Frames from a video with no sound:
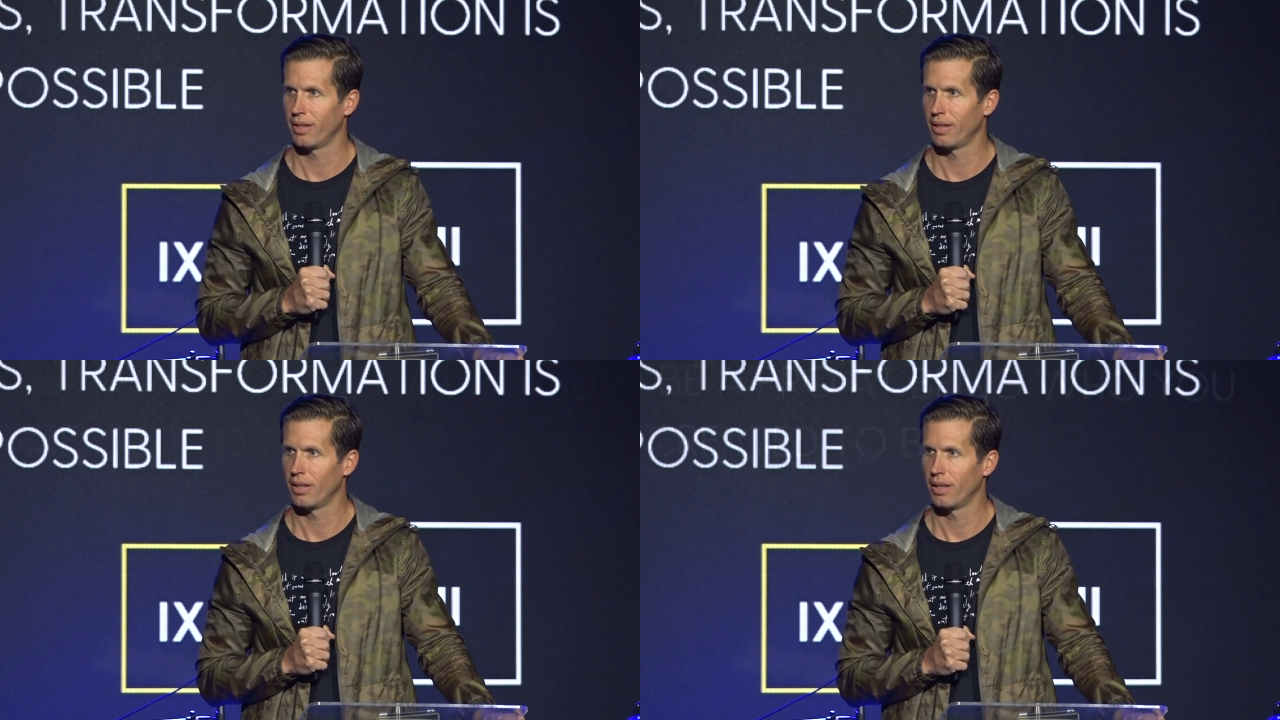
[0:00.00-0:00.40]

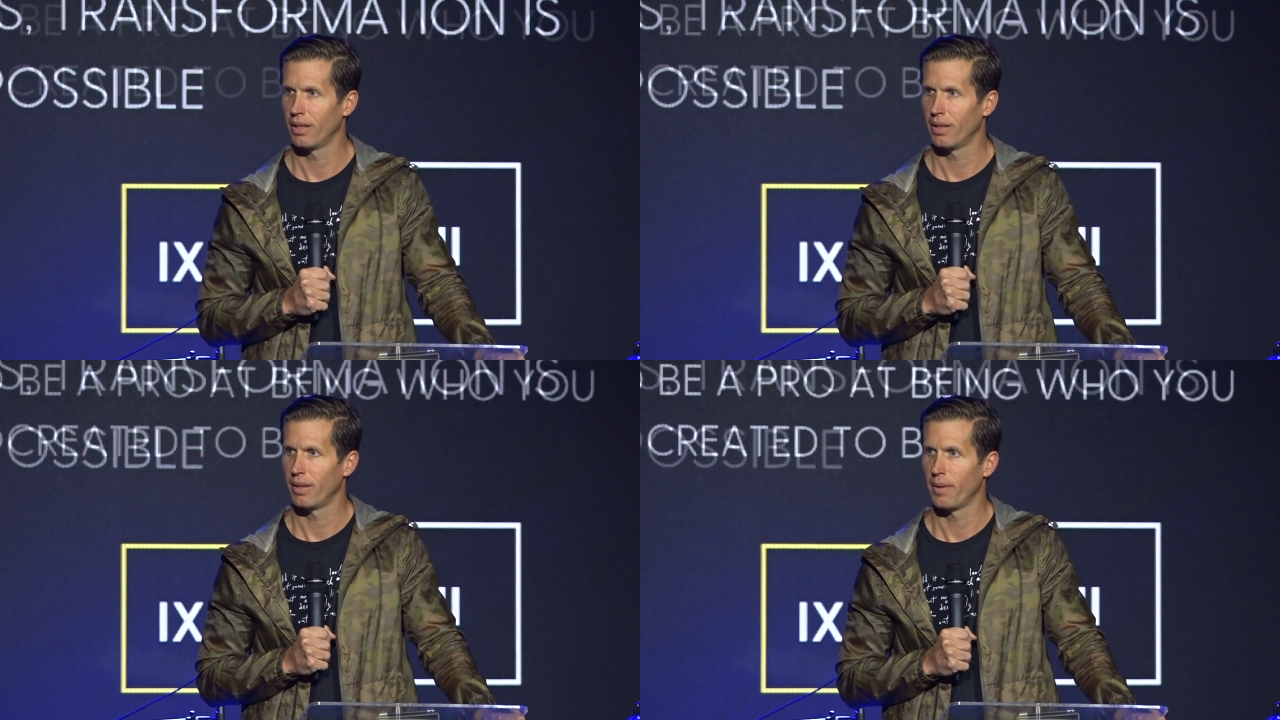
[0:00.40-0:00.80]

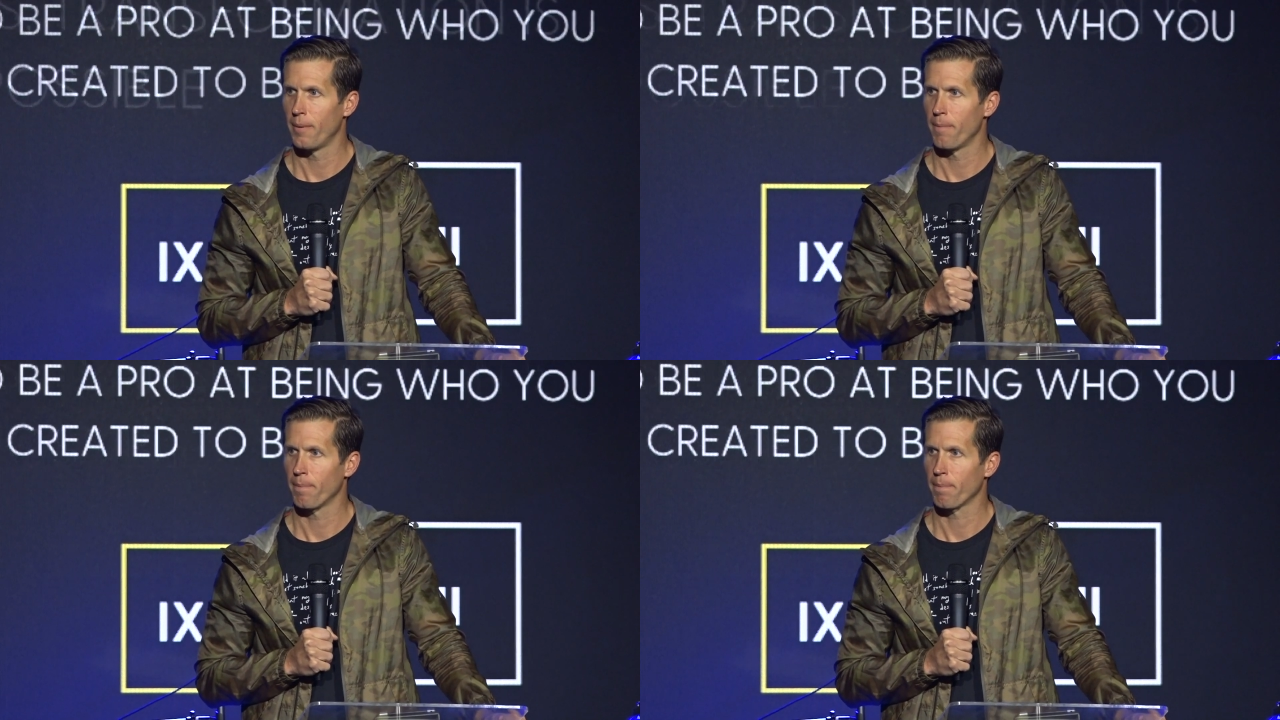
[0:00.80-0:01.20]

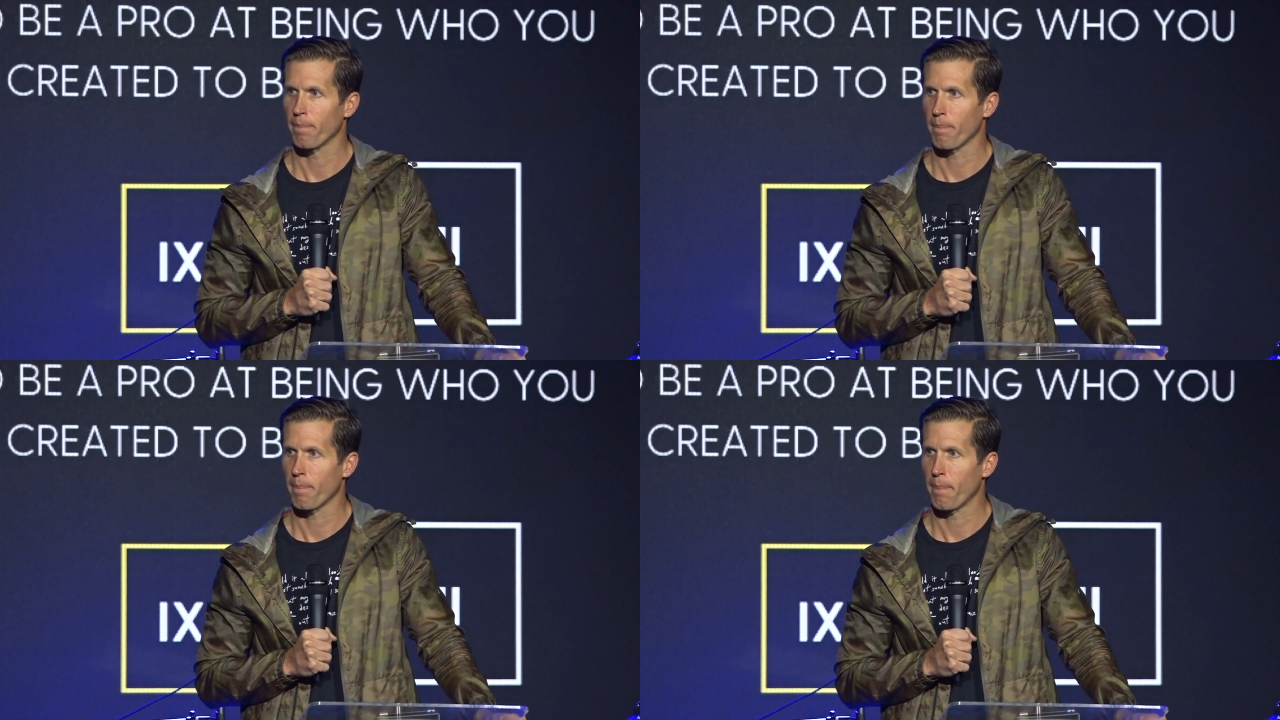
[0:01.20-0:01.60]

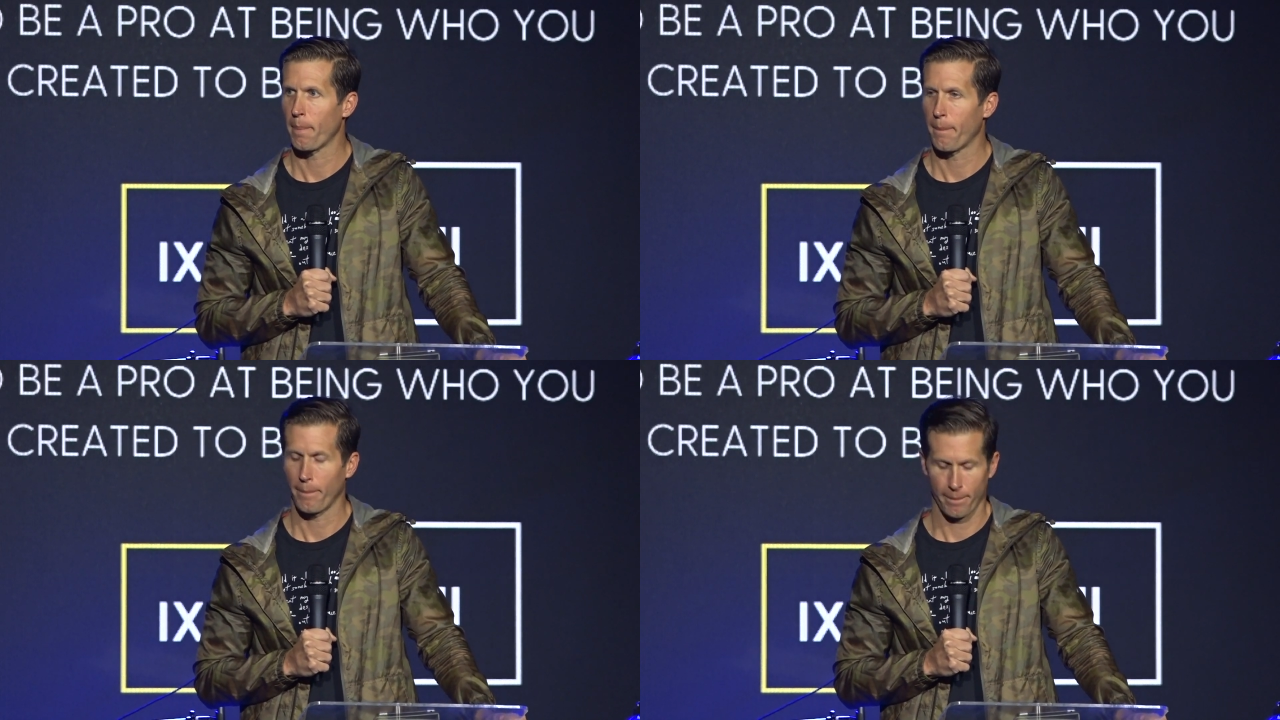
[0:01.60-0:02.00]

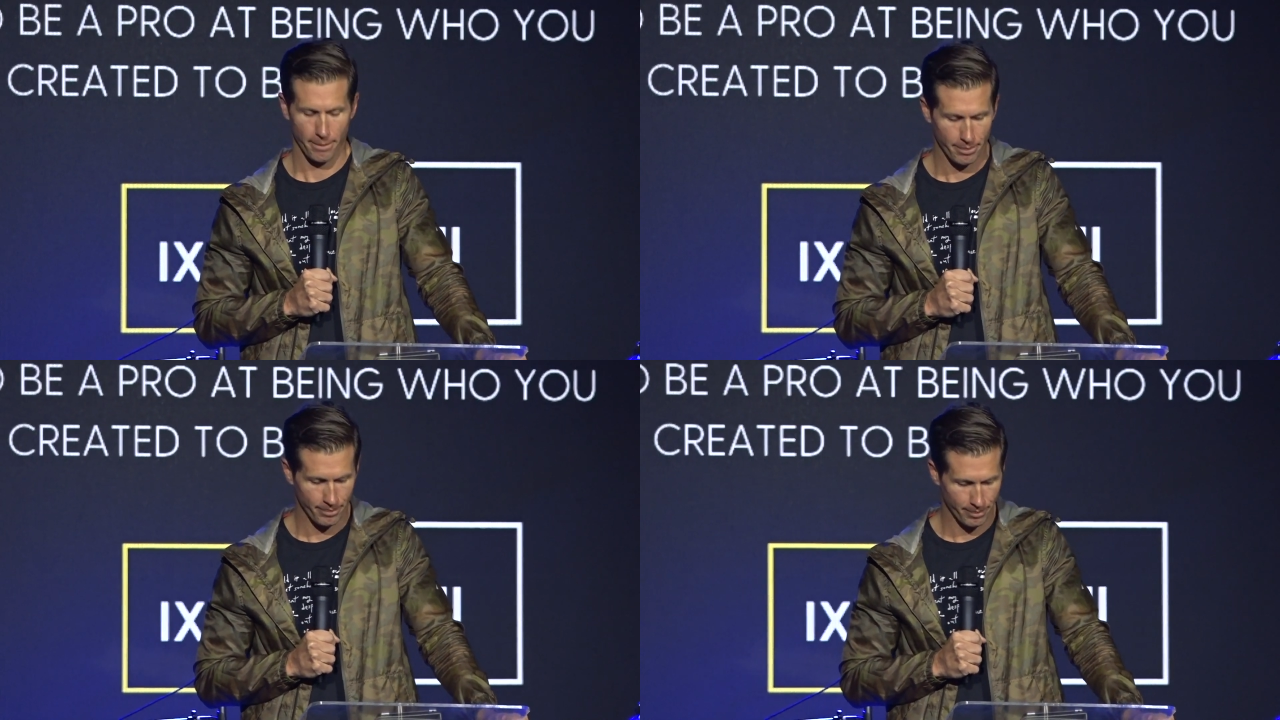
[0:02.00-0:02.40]
Nothing is said.